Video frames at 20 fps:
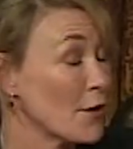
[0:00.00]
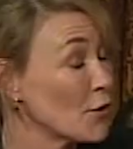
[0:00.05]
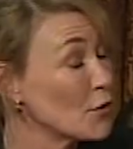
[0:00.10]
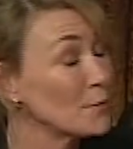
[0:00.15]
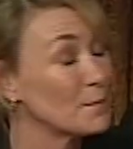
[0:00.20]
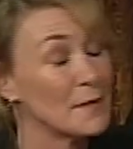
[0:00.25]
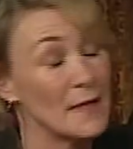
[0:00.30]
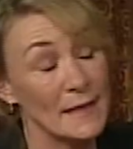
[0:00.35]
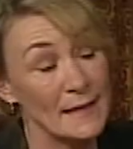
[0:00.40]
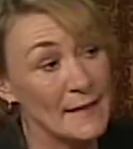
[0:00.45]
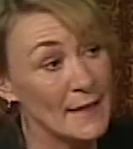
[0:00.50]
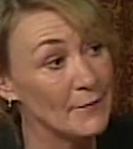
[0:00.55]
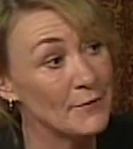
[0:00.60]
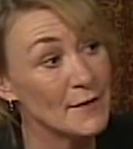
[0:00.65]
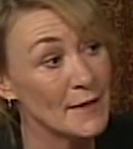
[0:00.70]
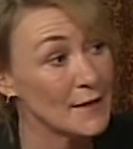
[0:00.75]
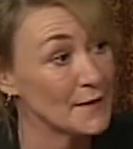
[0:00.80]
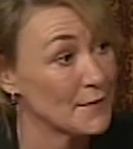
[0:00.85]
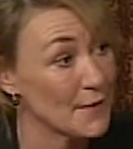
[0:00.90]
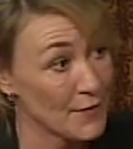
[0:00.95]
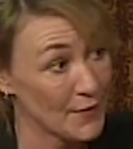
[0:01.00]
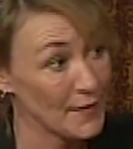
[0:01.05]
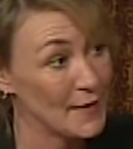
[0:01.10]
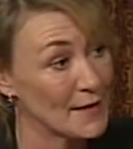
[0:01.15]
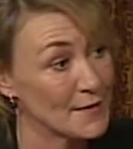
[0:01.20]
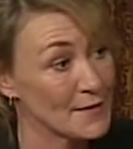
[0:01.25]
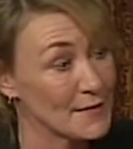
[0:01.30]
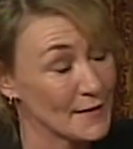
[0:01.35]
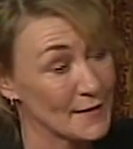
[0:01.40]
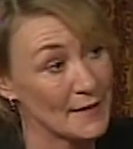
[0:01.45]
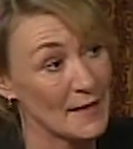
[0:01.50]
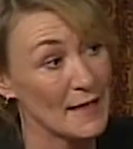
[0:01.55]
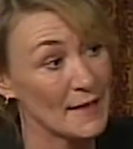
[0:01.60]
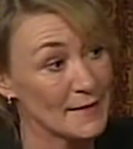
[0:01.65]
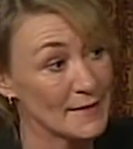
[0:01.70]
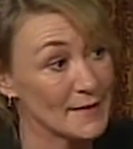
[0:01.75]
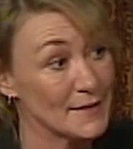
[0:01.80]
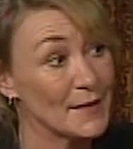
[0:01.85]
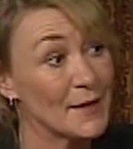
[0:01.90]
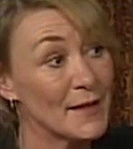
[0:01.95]
hope they leave the theater
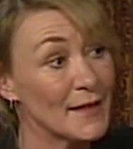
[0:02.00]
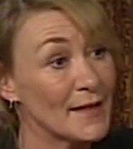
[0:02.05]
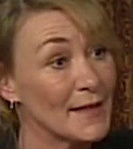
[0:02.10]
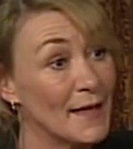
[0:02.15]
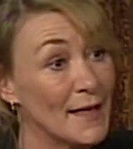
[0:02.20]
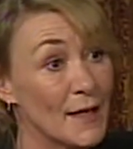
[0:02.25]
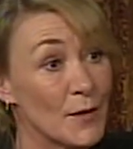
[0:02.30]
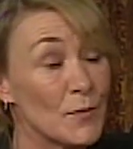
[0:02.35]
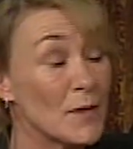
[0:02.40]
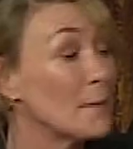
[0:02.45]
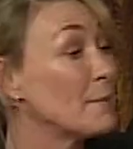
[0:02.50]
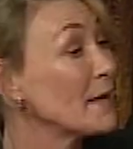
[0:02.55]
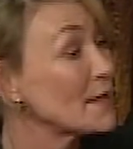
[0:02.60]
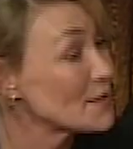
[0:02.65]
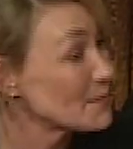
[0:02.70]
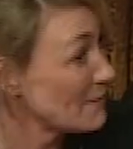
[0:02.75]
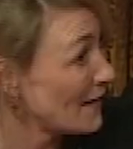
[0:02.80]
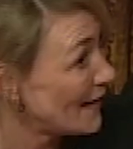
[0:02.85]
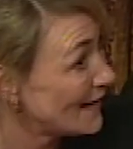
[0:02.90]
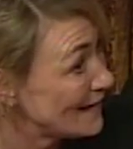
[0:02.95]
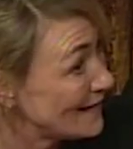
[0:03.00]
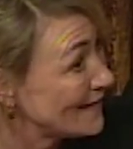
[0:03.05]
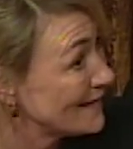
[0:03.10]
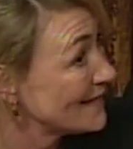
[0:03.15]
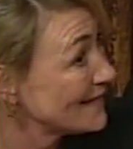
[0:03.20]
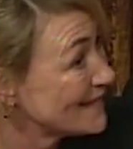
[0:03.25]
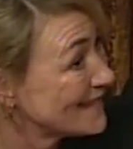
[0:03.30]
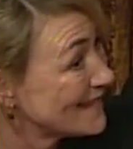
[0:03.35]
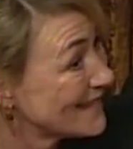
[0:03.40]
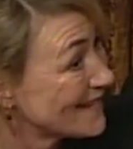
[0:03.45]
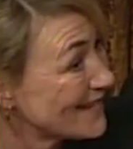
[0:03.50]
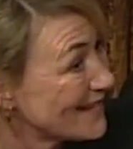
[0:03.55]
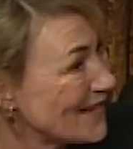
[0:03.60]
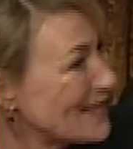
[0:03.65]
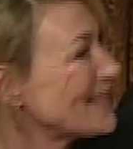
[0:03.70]
uh, with a big smile mm -hmm.